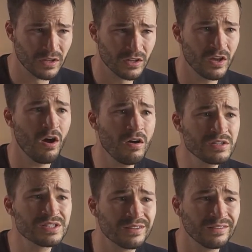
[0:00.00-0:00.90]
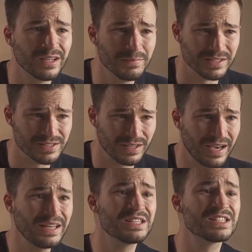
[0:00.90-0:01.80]
There are still limits,
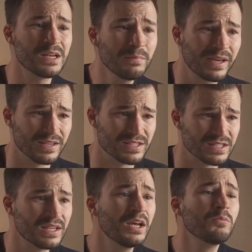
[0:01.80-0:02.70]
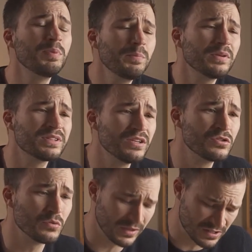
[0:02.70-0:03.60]
and in some cases, people tend
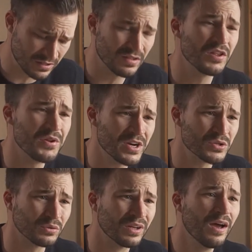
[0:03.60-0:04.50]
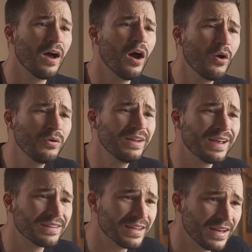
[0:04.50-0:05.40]
to reach the threshold only
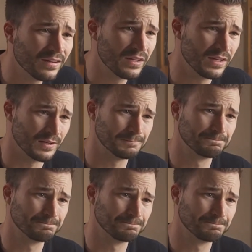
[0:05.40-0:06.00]
at the end of the year,